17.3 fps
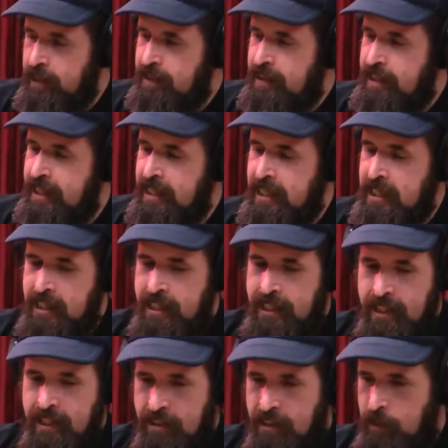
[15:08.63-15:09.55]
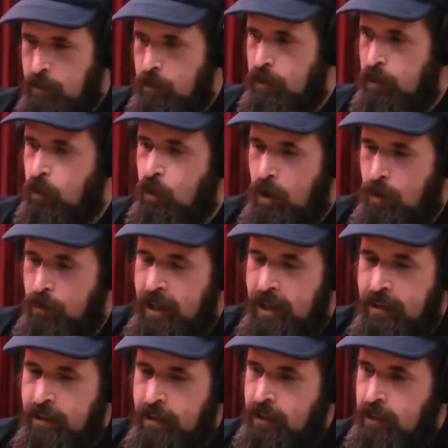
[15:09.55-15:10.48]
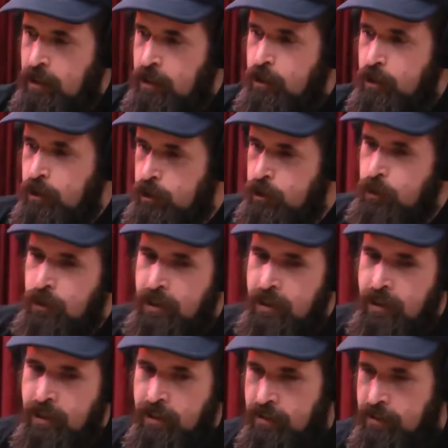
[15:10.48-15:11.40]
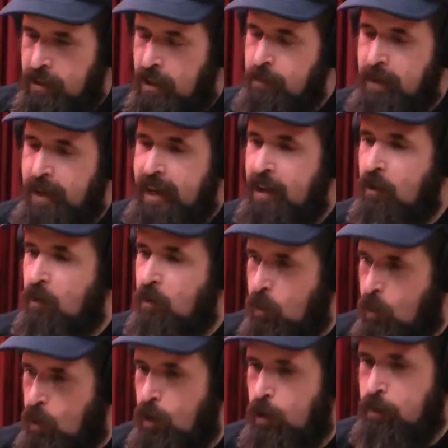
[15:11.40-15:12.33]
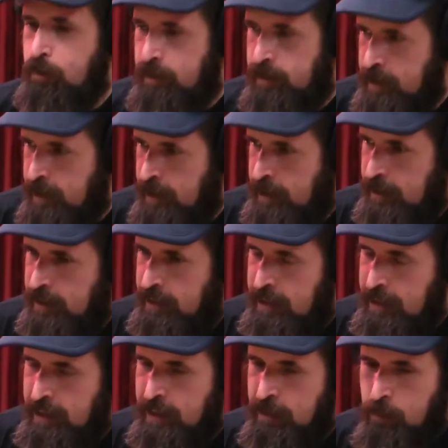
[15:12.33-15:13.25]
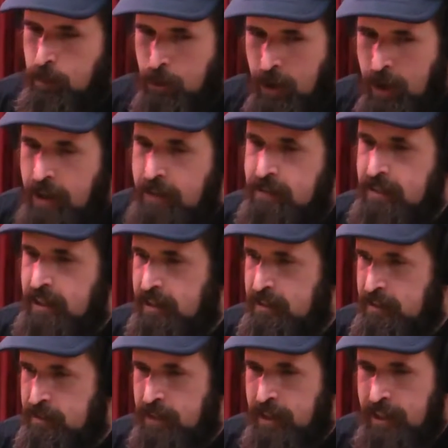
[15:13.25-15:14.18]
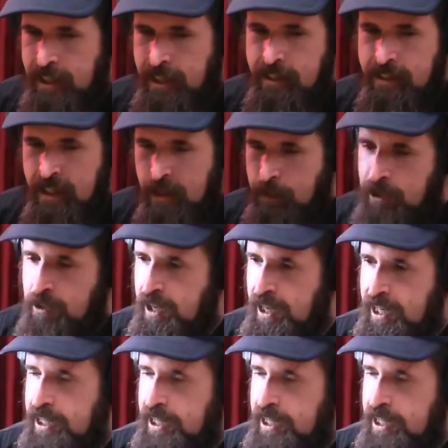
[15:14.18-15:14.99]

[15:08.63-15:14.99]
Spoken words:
the woman who somehow warped the process of getting a Democratic